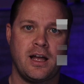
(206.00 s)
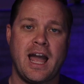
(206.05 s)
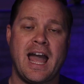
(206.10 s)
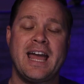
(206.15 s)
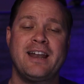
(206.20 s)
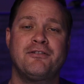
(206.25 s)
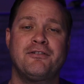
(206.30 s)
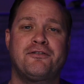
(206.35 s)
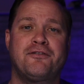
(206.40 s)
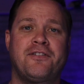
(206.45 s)

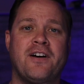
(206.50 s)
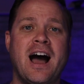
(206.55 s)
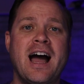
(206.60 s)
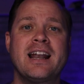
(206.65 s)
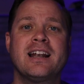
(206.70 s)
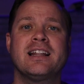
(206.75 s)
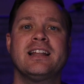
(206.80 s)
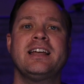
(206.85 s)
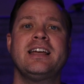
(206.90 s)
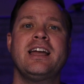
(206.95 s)
And
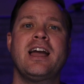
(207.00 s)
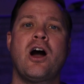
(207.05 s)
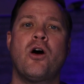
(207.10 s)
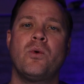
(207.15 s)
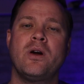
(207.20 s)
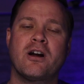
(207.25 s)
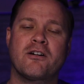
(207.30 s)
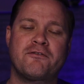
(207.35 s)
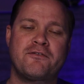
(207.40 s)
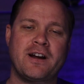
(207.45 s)
finally,
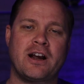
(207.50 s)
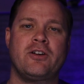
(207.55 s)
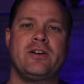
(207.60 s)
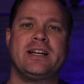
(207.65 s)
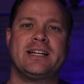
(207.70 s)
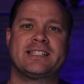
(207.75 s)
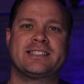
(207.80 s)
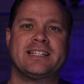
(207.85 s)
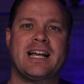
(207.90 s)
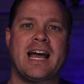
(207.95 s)
we are very
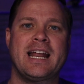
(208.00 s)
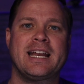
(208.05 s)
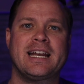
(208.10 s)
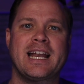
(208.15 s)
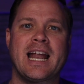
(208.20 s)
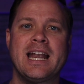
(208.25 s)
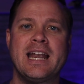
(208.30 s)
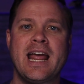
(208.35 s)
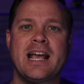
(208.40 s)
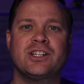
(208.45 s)

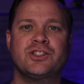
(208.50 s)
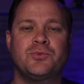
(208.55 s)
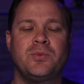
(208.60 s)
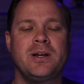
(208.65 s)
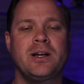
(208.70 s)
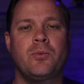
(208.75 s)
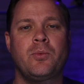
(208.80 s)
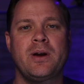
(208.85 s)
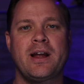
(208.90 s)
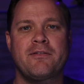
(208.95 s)
excited. Next
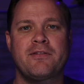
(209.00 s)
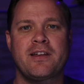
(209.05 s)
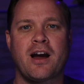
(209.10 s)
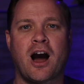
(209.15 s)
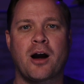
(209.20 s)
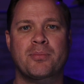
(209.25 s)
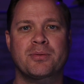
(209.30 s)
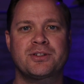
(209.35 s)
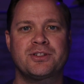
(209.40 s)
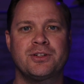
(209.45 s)
week, we have the
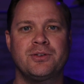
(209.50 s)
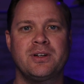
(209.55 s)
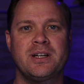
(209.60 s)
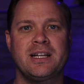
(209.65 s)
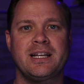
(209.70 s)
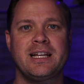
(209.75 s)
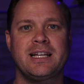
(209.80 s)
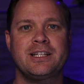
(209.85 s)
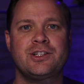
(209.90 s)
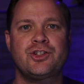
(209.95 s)

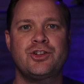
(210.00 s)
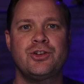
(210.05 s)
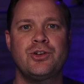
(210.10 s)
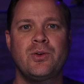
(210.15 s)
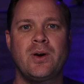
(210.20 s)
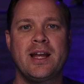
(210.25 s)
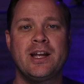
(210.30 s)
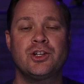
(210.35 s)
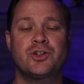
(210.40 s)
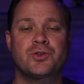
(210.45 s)
opportunity to
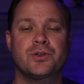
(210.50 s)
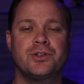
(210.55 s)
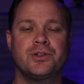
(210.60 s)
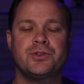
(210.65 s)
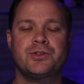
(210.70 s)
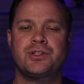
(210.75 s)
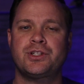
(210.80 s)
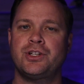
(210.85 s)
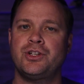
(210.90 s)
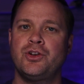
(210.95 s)

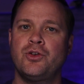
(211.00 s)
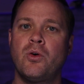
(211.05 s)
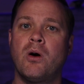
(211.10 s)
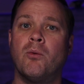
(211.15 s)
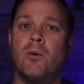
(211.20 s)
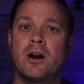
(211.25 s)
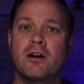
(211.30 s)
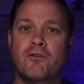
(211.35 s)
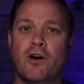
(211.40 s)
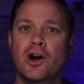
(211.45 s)
introduce to you
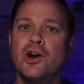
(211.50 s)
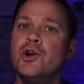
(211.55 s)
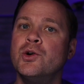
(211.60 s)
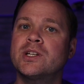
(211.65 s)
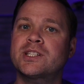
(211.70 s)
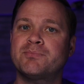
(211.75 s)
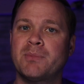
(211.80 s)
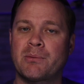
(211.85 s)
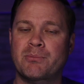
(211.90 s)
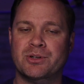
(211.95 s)
one of our
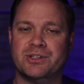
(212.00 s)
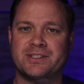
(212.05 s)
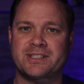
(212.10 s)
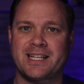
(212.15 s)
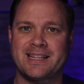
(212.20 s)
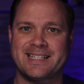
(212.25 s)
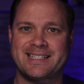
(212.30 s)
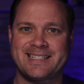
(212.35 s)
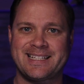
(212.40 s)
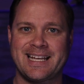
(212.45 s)
newest members to
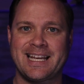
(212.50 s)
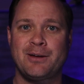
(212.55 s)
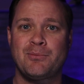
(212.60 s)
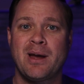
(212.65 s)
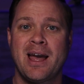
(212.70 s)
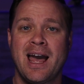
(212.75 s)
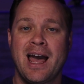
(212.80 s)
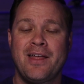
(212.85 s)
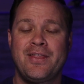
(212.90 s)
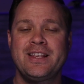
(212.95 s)
the team.
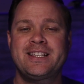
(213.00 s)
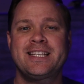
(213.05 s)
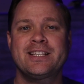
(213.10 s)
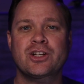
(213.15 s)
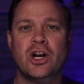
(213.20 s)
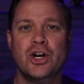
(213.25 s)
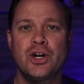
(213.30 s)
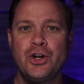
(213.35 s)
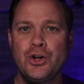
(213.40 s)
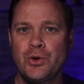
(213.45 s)
This is
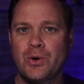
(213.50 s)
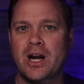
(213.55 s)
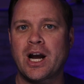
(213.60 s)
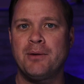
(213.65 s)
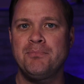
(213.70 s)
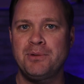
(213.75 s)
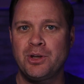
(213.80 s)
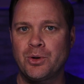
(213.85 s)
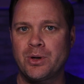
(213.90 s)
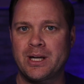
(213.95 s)
our new
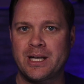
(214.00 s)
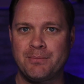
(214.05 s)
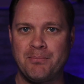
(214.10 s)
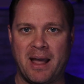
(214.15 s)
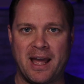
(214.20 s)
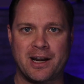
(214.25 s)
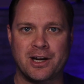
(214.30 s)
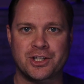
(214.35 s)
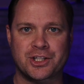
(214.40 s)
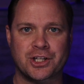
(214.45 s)
community
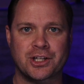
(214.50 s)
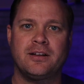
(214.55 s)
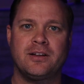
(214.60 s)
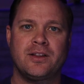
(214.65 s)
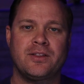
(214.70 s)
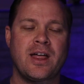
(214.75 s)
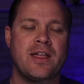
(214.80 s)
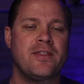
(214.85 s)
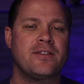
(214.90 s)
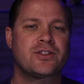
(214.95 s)
manager.
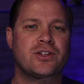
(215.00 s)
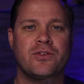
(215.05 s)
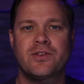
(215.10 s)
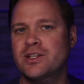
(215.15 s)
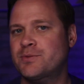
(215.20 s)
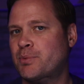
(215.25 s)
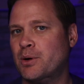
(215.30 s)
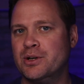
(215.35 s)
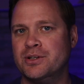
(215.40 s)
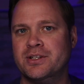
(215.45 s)
So this
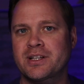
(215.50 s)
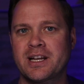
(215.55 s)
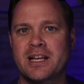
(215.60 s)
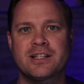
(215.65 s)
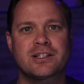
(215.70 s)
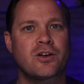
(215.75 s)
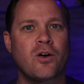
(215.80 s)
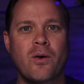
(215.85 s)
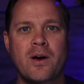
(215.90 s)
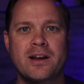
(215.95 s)
person
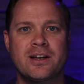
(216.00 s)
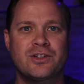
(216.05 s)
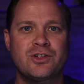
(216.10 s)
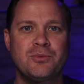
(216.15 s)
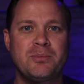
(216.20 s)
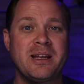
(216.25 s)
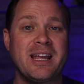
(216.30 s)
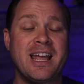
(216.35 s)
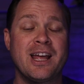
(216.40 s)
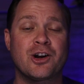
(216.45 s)
is going to
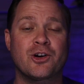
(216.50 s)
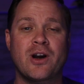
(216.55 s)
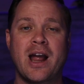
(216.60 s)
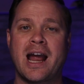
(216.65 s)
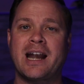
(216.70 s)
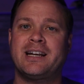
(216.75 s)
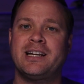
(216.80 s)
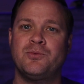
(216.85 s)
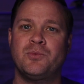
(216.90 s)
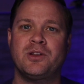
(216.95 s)
be
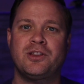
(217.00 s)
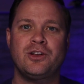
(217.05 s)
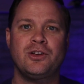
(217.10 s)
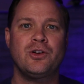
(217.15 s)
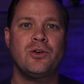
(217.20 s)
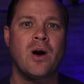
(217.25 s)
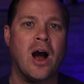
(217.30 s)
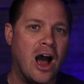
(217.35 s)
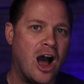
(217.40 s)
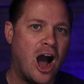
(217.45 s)
interacting with
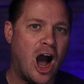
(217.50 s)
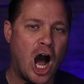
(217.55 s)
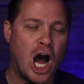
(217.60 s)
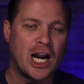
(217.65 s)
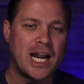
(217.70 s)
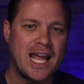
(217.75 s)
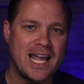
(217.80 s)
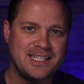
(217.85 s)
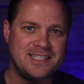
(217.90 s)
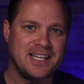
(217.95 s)
you on
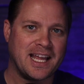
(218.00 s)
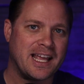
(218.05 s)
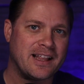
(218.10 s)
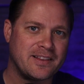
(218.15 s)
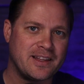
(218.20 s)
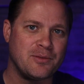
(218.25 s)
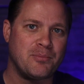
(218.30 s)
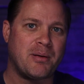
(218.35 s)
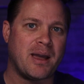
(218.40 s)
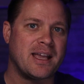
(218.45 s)
a
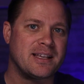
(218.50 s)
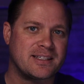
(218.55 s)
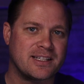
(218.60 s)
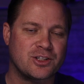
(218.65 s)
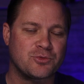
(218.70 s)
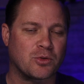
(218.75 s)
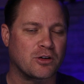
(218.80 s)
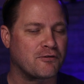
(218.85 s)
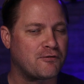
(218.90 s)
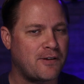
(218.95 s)
daily
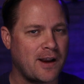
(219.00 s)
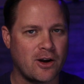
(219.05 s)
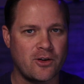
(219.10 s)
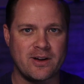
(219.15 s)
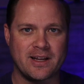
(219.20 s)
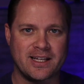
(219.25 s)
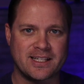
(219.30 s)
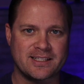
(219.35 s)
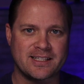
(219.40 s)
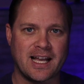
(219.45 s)
basis. We're very
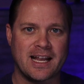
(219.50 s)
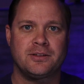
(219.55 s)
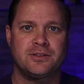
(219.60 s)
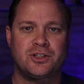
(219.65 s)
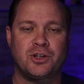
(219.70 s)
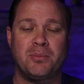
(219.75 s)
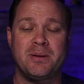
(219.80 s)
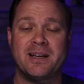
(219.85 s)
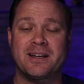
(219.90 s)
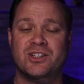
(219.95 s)
excited
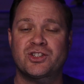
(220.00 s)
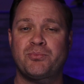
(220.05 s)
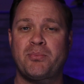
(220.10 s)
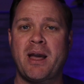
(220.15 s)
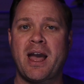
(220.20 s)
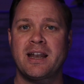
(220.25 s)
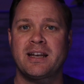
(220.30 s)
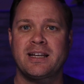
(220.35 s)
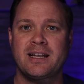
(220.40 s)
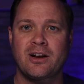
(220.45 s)
to be
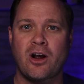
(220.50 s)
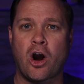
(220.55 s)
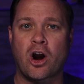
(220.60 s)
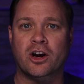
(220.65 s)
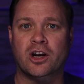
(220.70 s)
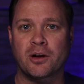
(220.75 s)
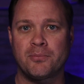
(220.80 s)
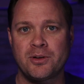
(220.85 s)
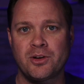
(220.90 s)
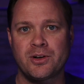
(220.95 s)
expanding our
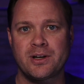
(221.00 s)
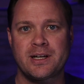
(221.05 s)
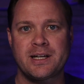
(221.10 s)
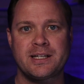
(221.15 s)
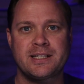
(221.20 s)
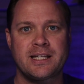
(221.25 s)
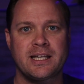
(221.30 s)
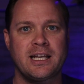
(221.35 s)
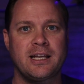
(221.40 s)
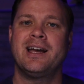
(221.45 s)
community
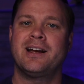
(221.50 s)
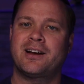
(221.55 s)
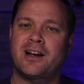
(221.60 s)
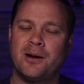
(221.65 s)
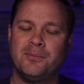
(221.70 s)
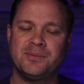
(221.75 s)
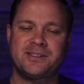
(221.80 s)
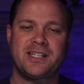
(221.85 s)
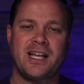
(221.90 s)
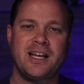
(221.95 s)
team.
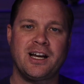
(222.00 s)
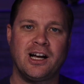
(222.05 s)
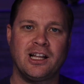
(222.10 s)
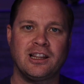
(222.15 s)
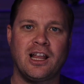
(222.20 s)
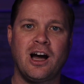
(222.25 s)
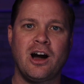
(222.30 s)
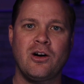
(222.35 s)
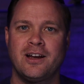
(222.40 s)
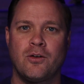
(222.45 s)
Come say
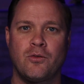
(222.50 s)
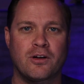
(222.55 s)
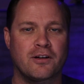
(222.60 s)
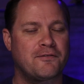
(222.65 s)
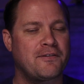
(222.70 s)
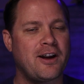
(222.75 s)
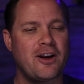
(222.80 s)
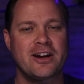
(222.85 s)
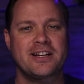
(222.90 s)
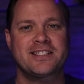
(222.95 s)
hello. We're
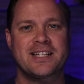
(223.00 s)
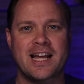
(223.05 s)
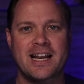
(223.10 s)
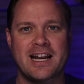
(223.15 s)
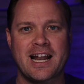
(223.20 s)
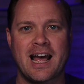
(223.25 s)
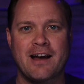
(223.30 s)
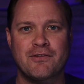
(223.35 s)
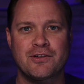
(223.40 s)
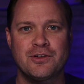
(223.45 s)
very excited
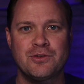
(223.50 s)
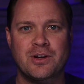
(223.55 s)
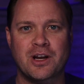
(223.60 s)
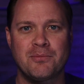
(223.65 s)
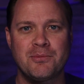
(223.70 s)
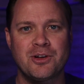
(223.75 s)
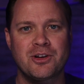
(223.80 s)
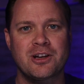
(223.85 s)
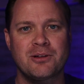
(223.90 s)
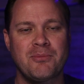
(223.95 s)
to have a new
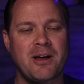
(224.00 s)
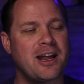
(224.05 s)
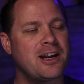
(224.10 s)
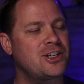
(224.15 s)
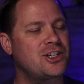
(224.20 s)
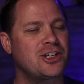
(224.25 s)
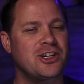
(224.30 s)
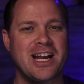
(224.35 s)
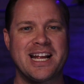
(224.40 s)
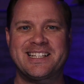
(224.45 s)
community
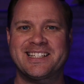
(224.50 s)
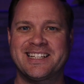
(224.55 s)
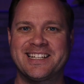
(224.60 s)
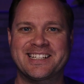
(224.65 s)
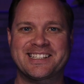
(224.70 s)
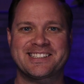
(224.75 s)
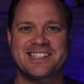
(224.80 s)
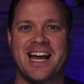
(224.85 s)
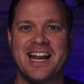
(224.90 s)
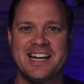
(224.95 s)
manager. It's an
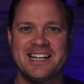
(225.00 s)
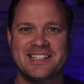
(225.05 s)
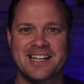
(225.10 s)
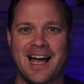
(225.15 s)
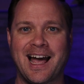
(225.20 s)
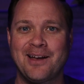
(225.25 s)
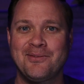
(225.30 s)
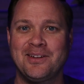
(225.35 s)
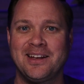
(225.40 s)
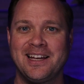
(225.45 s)
exciting
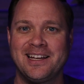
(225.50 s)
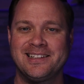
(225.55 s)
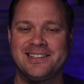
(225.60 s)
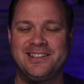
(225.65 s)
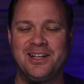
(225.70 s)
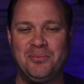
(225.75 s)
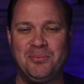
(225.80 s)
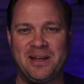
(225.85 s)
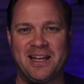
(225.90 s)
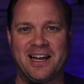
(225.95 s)
time
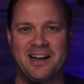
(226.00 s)
to be at